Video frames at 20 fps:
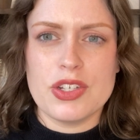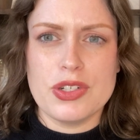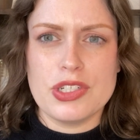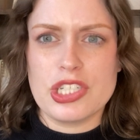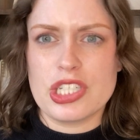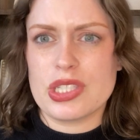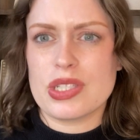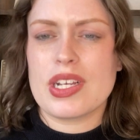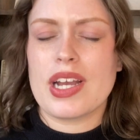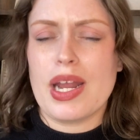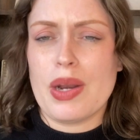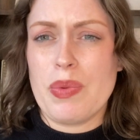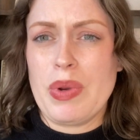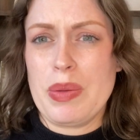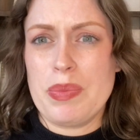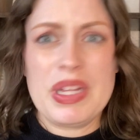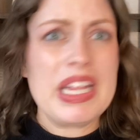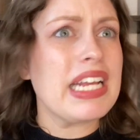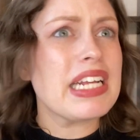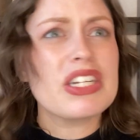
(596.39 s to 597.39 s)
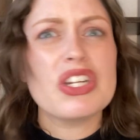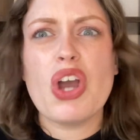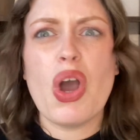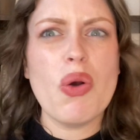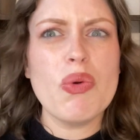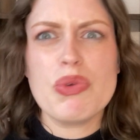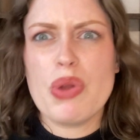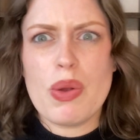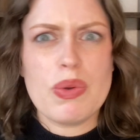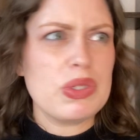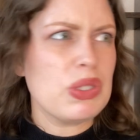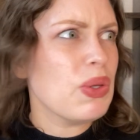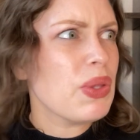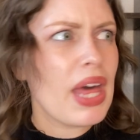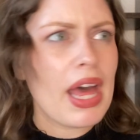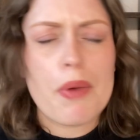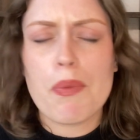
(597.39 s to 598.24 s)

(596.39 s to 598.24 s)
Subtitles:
just kind of want to be like, no, don't do that.